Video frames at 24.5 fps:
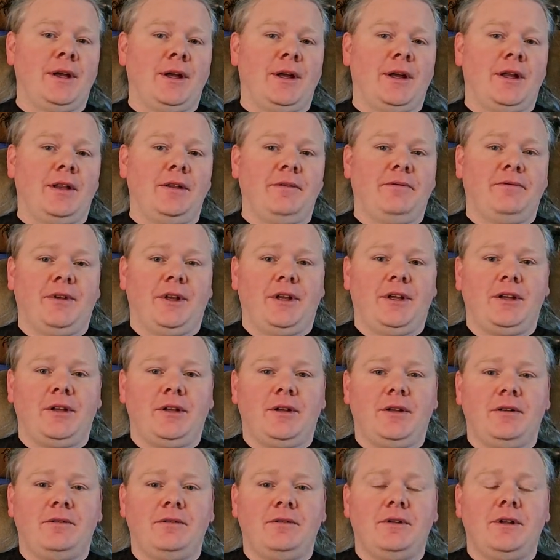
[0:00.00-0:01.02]

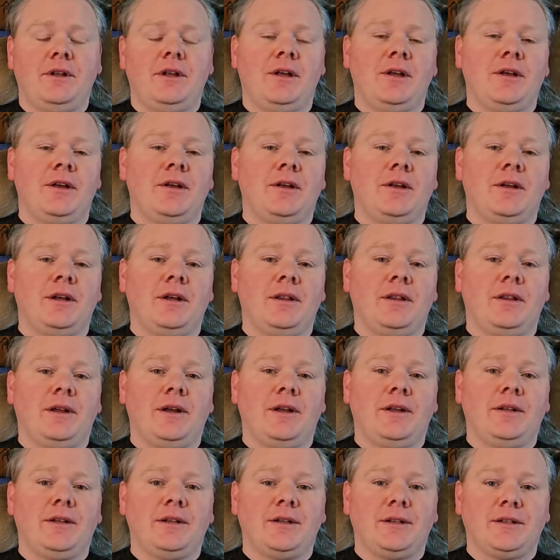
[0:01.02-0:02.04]
elevated
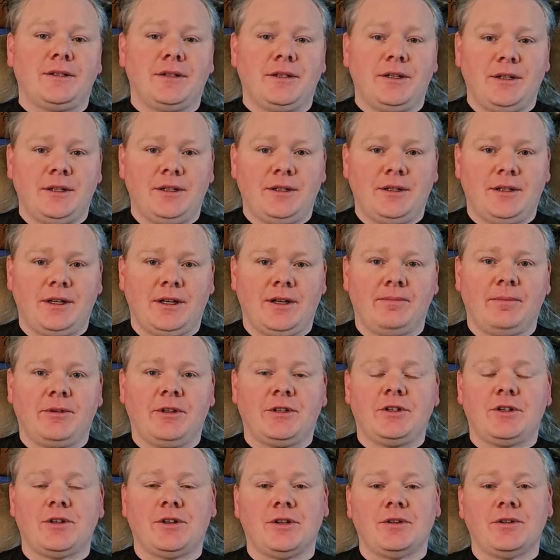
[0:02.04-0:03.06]
Atlantic sea
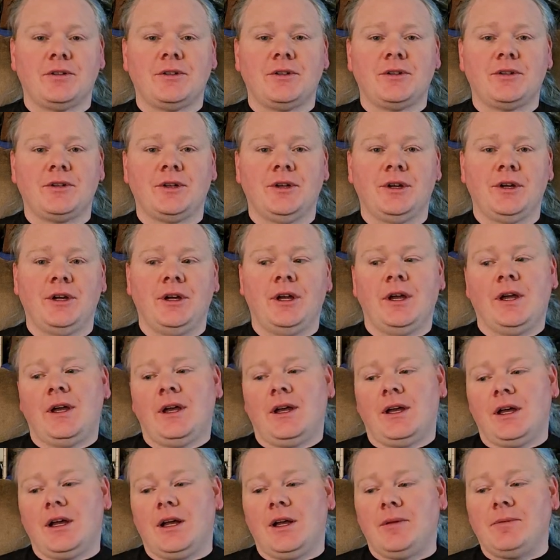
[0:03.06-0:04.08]
temperatures.
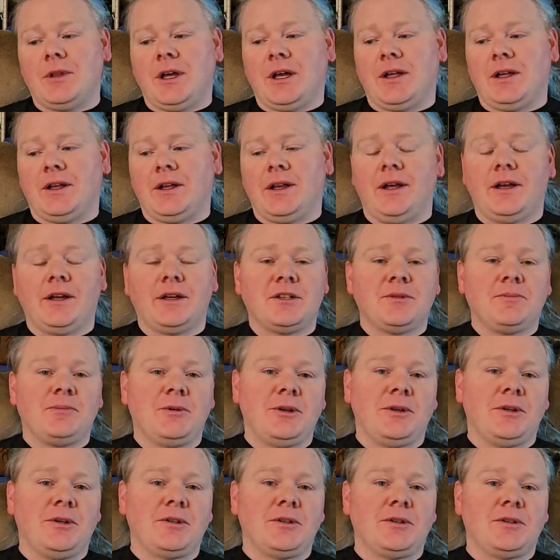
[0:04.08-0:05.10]
I'm not an
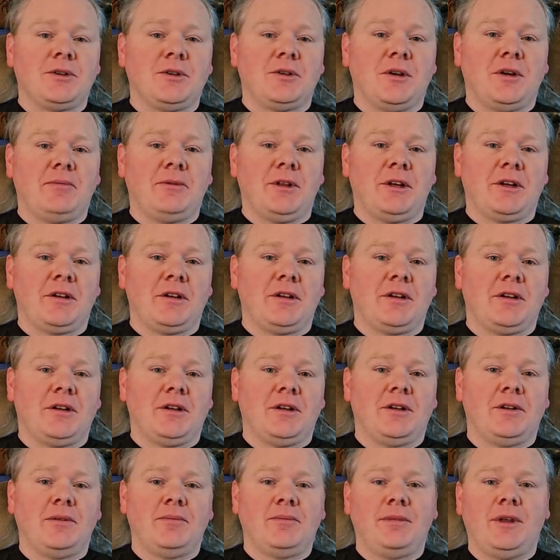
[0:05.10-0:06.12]
expert, so I'm not going
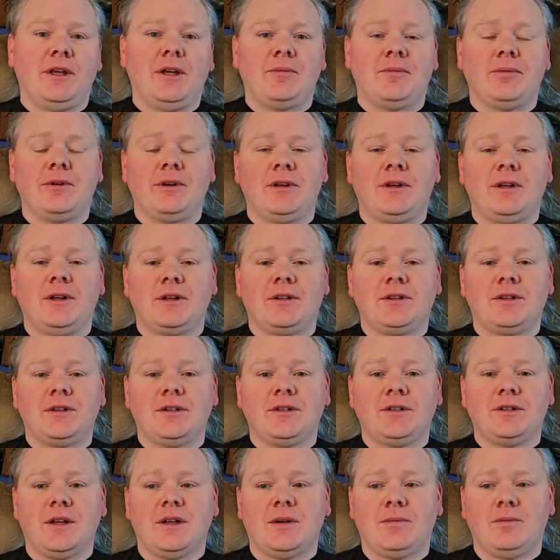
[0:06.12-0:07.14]
to make
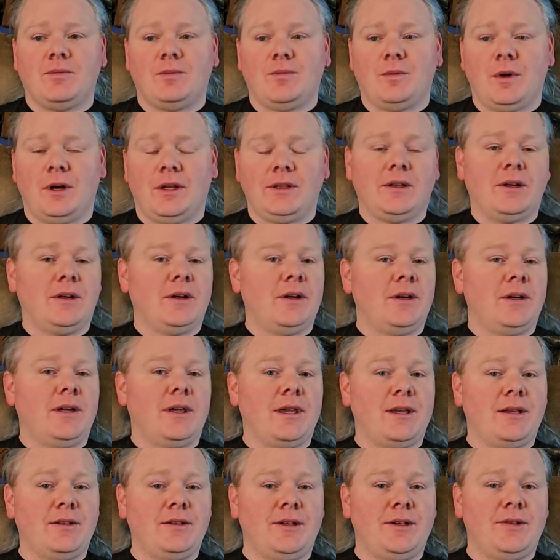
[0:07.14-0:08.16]
predictions on what the
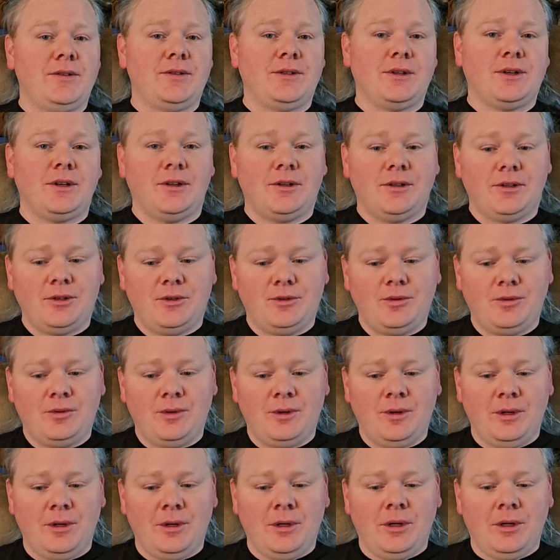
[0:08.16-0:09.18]
hurricane season is going to do,
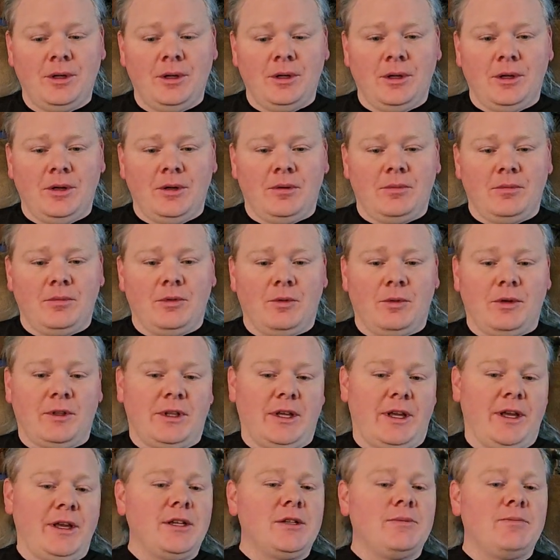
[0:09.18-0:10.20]
but what
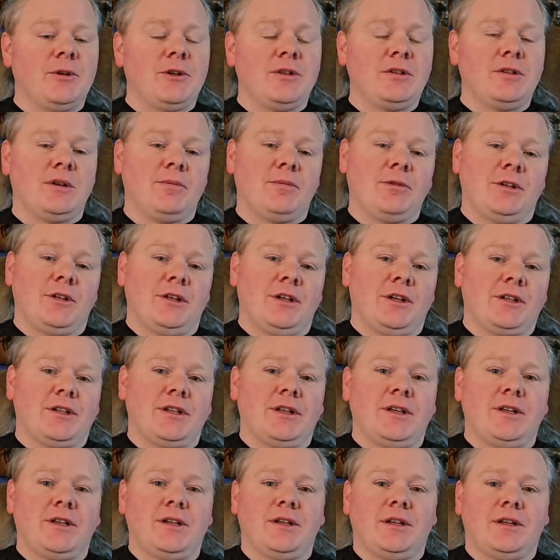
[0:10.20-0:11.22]
the experts are
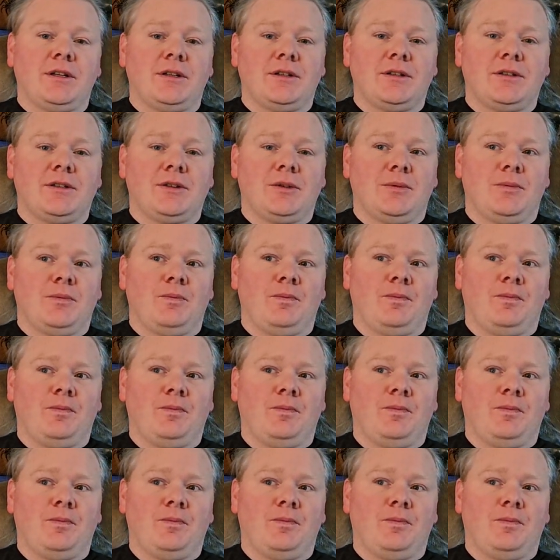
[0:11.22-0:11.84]
predicting is